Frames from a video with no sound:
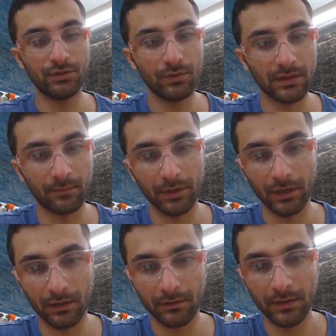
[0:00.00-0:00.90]
the
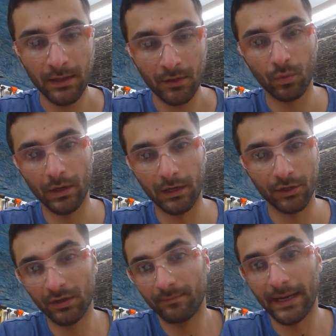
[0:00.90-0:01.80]
lumberyard where
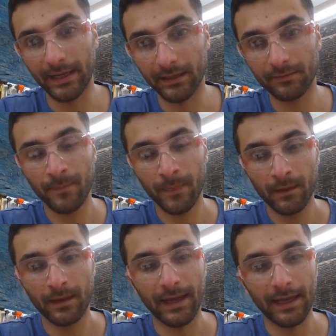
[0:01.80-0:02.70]
you can buy it.
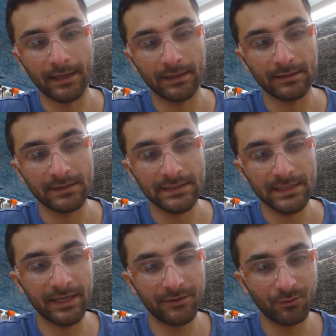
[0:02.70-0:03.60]
And
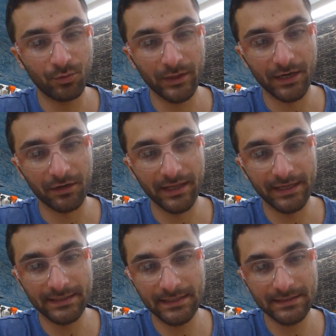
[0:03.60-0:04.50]
with our
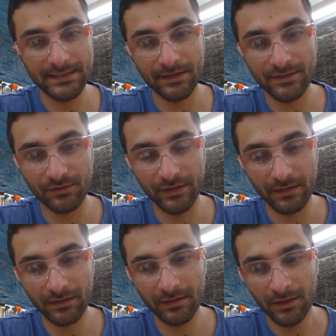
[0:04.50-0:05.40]
late Downes and
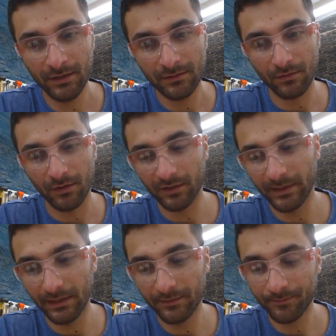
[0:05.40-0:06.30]
Reader
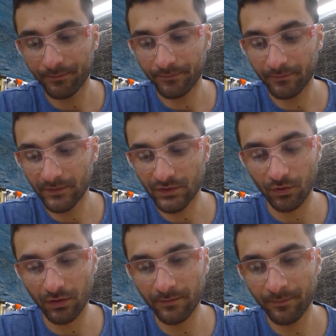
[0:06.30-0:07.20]
Rugby
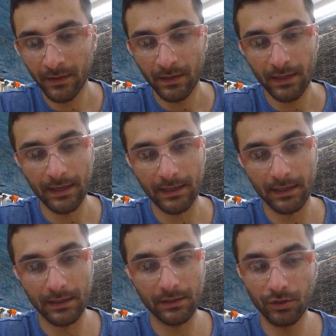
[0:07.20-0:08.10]
store,
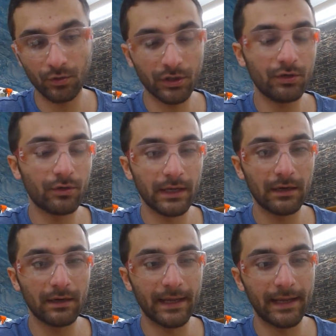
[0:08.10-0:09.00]
you could go
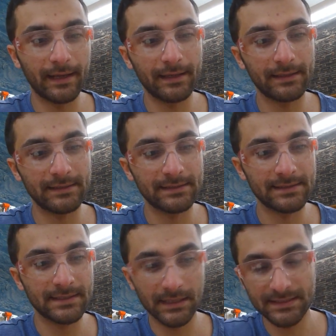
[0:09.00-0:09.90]
there
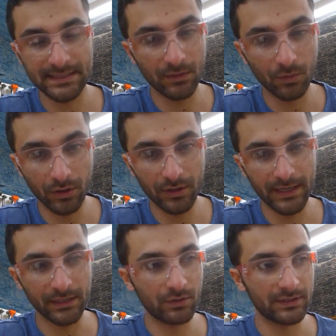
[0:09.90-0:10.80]
and see the wood,
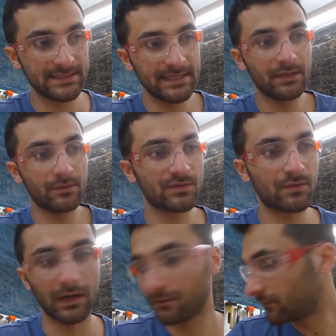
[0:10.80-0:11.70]
and you could see that it was
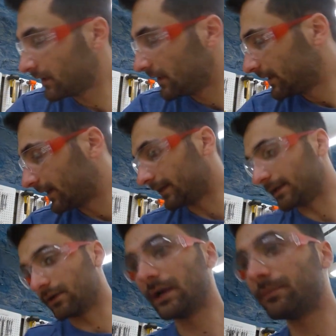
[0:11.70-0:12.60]
rough. And
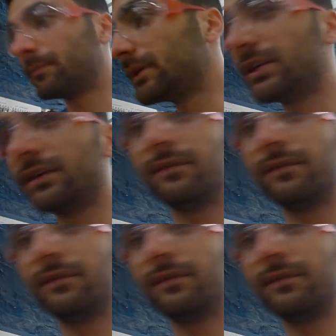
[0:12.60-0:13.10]
I grabbed a bunch of different